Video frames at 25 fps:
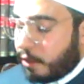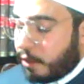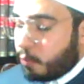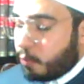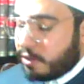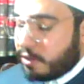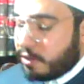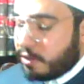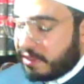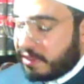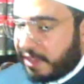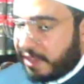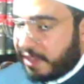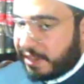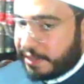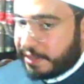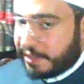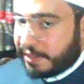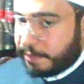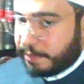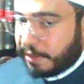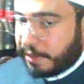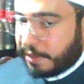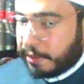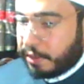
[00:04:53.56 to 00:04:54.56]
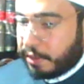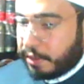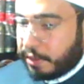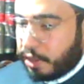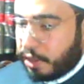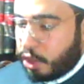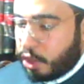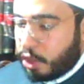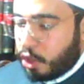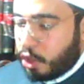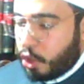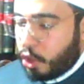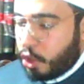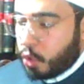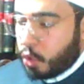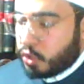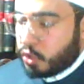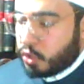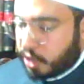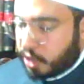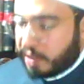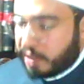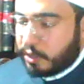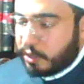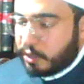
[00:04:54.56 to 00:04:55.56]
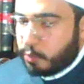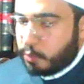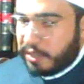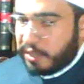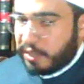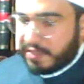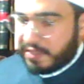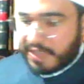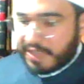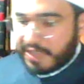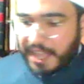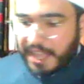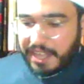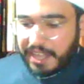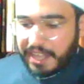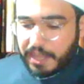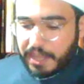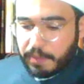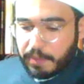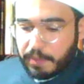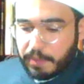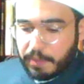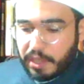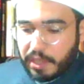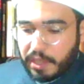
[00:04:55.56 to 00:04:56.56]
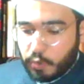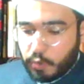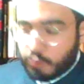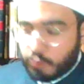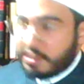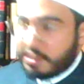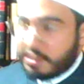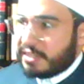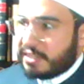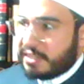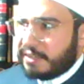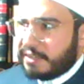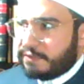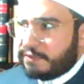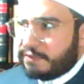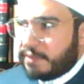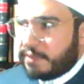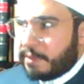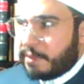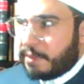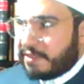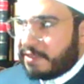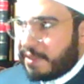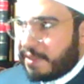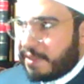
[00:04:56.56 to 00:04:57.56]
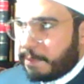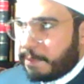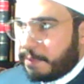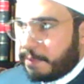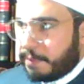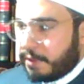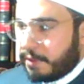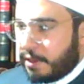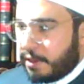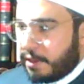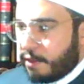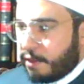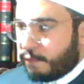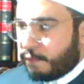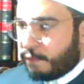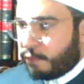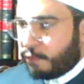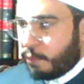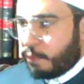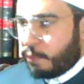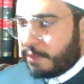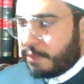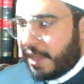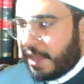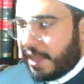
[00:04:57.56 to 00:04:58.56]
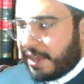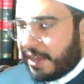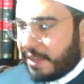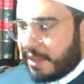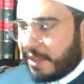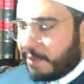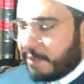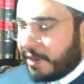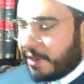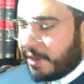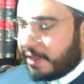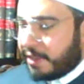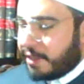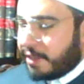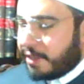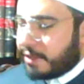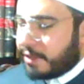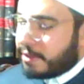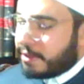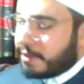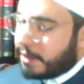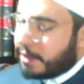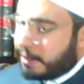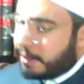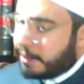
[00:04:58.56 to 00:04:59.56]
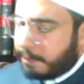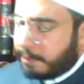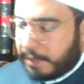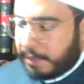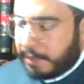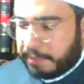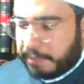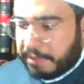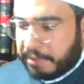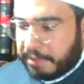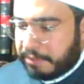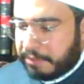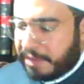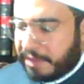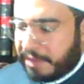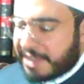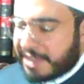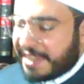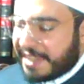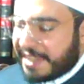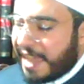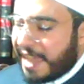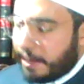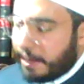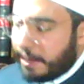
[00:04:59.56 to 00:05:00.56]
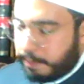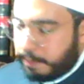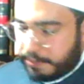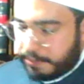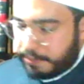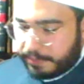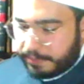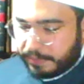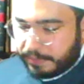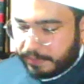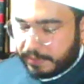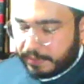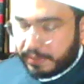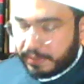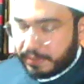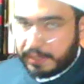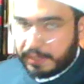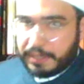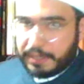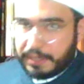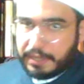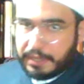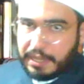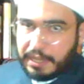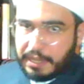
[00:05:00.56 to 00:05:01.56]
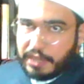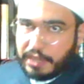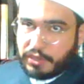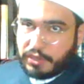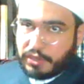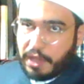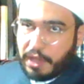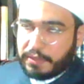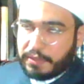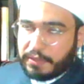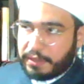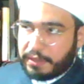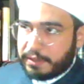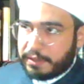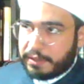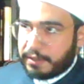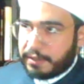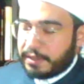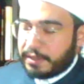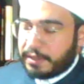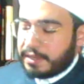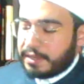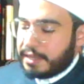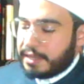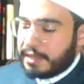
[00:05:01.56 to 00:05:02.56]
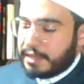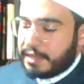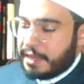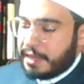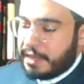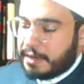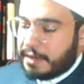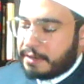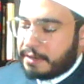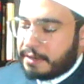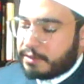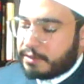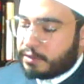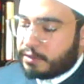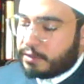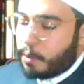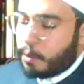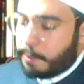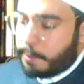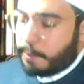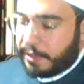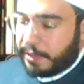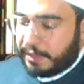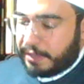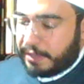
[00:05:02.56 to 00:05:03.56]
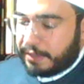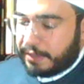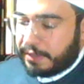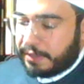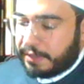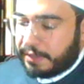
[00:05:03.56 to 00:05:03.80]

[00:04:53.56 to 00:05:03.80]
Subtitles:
only the Hanabila, who studied with the Hanabila, who received the madhab from the Hanabila. Let's help each other in stopping